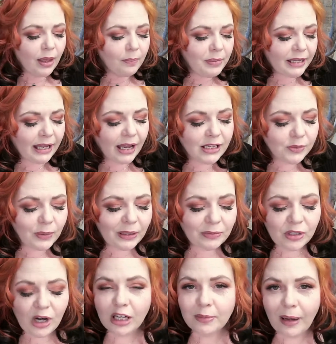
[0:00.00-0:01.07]
Because we
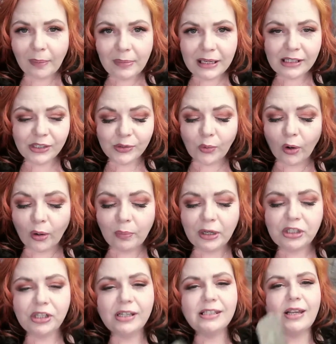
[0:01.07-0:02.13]
talked about being storm
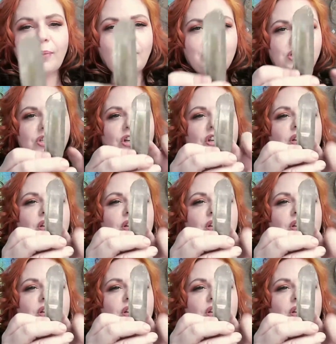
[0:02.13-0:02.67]
witches, I wanted to show you